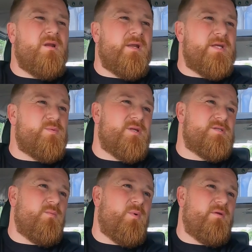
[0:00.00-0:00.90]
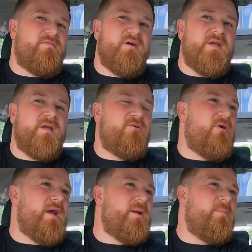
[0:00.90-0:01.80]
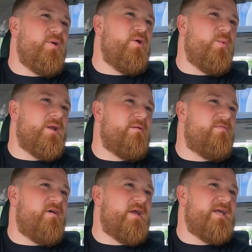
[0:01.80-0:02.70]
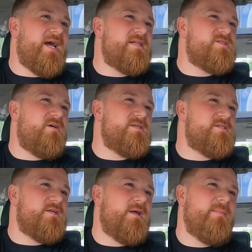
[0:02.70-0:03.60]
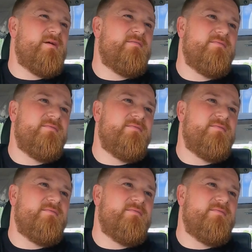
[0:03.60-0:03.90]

like these ones that want a fucking grey and a blue one and fucking cat's eyes. Do you know what I mean? That